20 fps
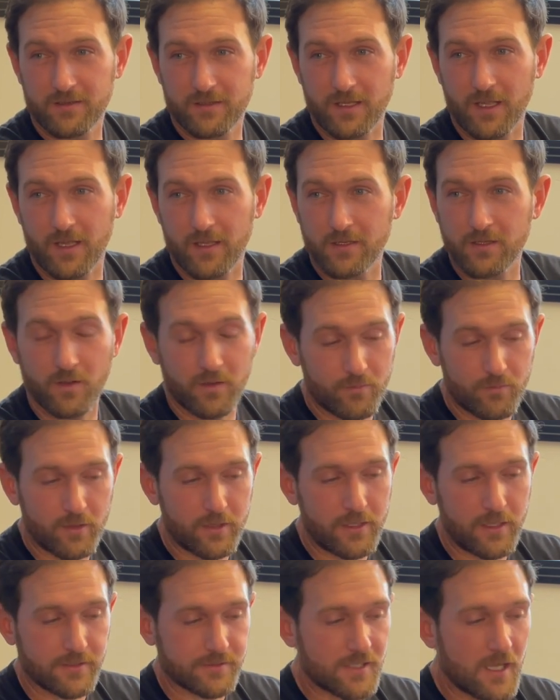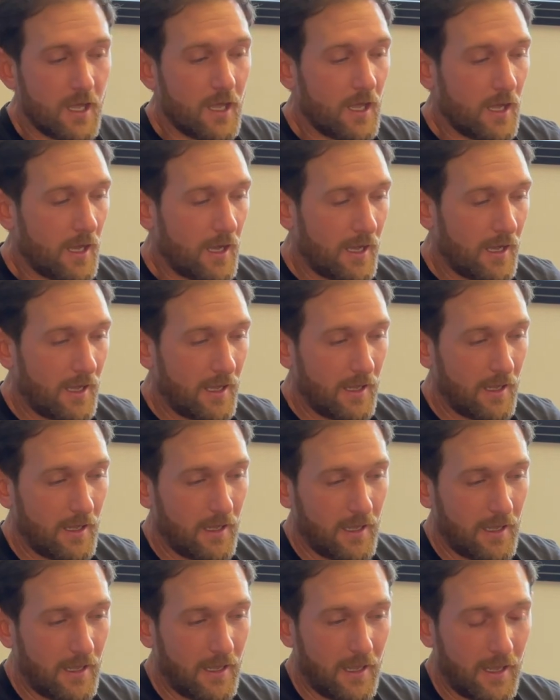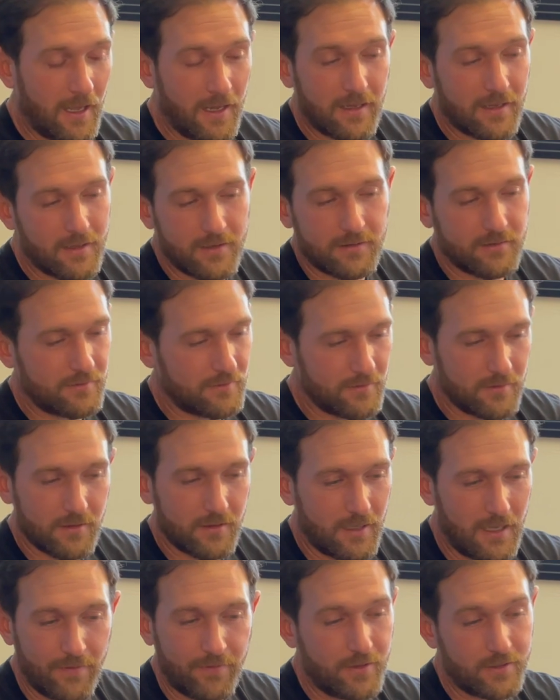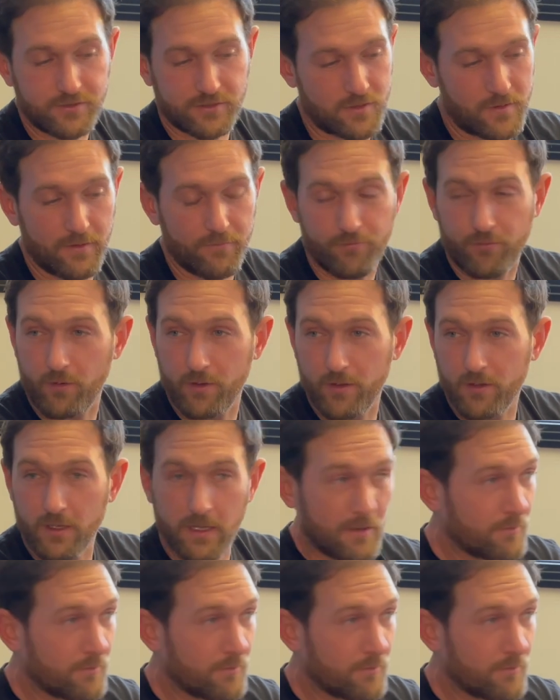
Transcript: Yeah, no, it really is. I think it's a great foil.